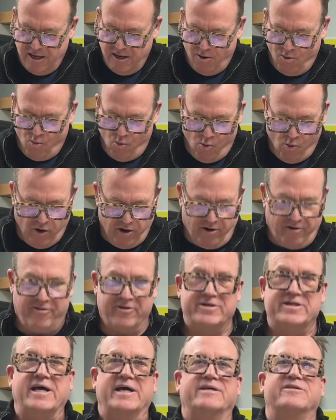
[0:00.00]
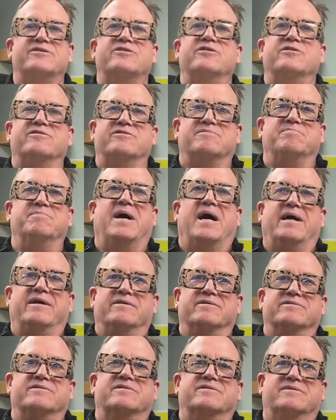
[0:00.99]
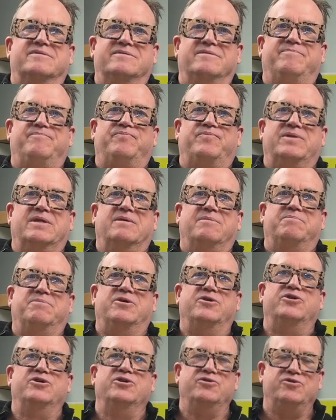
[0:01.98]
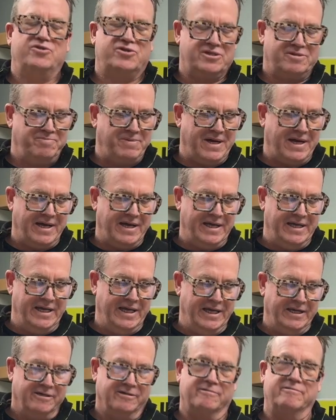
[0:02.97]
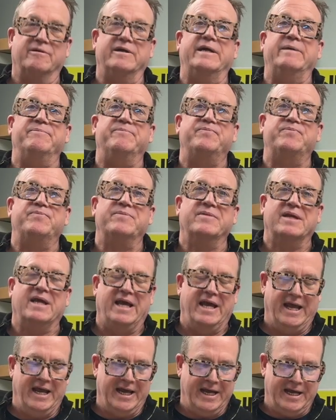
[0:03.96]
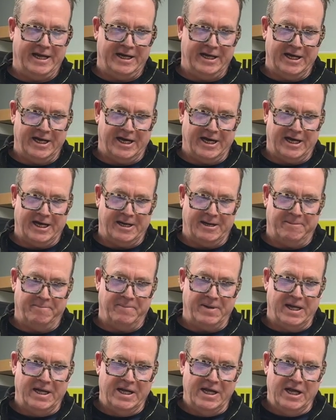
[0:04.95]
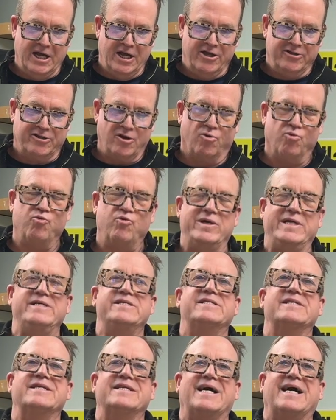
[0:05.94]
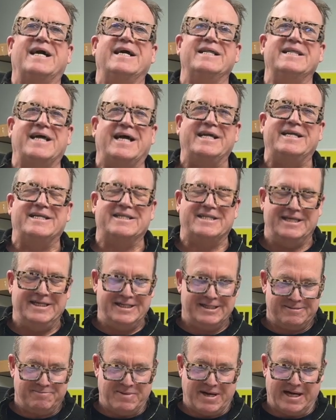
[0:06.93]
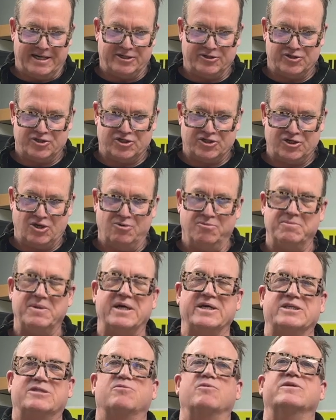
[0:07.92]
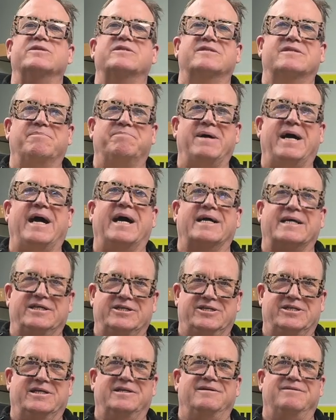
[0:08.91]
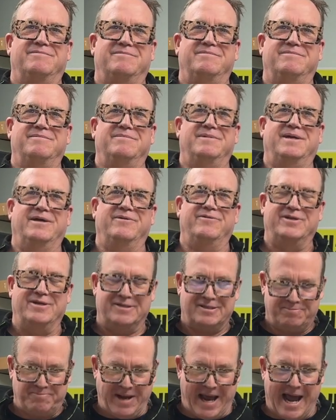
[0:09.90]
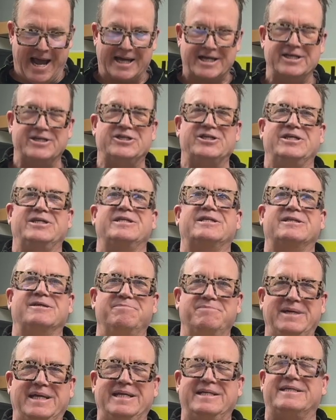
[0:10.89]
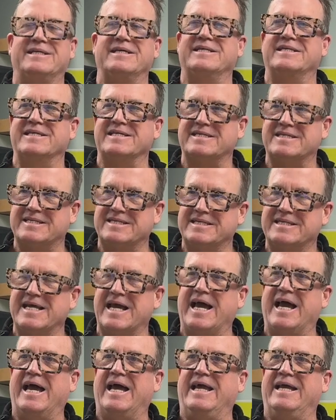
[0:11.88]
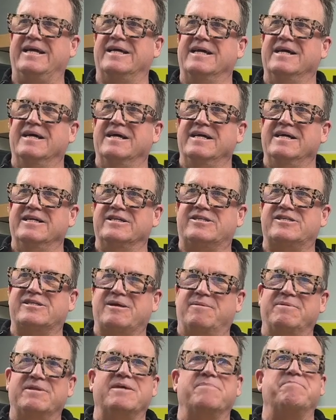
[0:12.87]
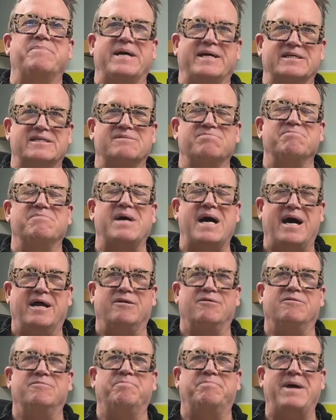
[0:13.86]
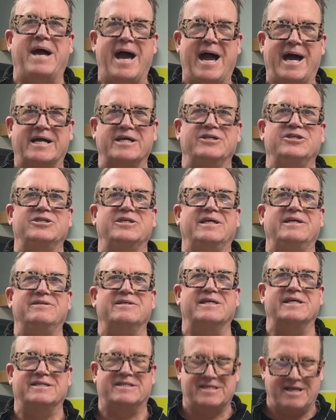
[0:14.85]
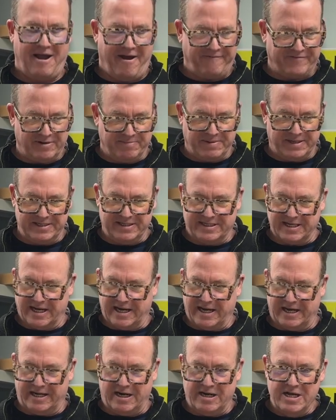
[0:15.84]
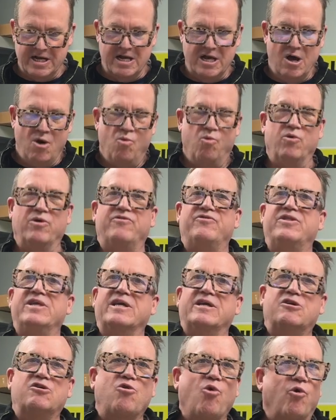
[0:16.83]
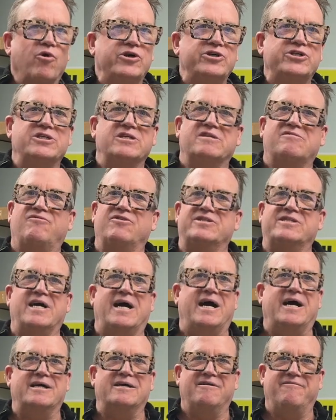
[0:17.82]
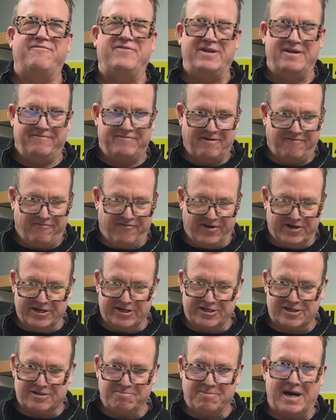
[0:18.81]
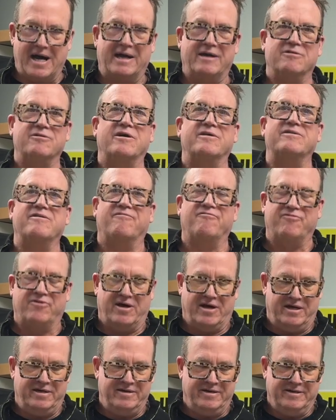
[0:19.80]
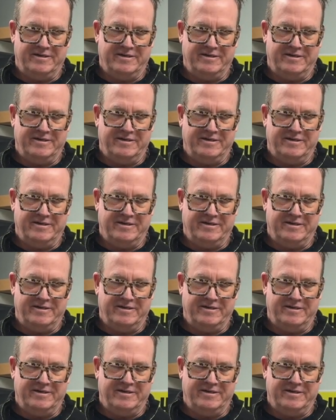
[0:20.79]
were the Testors models, produced by Italy. And the reason I liked these models so much was the packaging. And this packaging, to me, to this day, is some of the best model packaging that's ever been done, with the gorgeous photography of the finished model on the front,